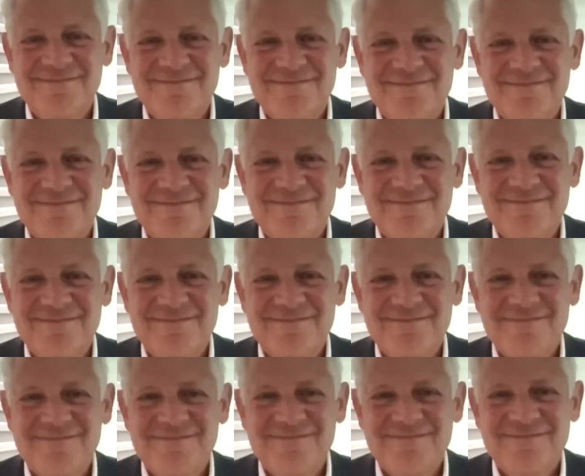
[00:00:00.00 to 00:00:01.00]

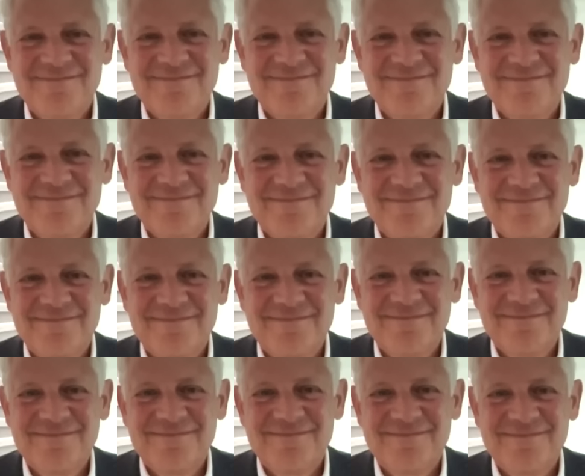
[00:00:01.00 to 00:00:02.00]

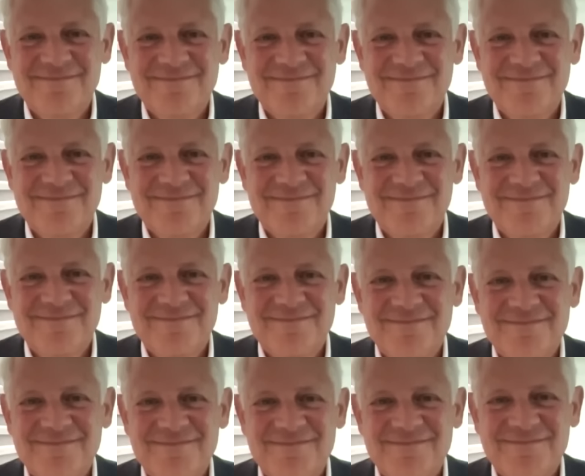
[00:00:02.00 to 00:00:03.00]

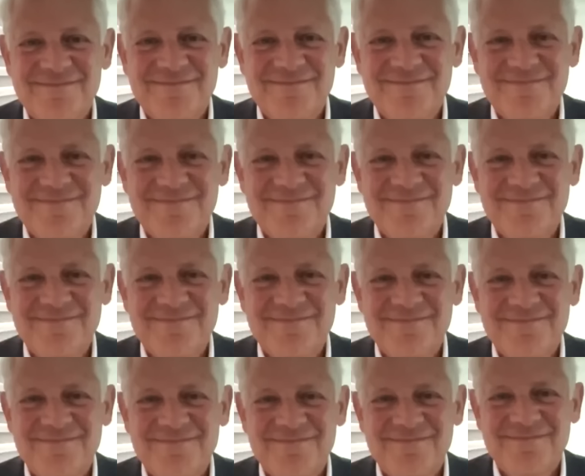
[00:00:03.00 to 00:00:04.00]

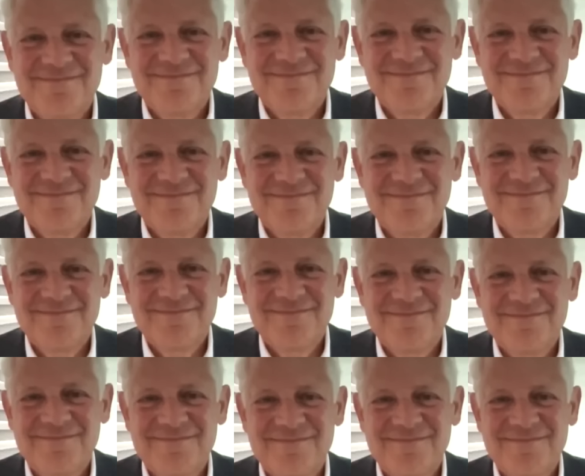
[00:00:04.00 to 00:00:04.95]
(not speaking)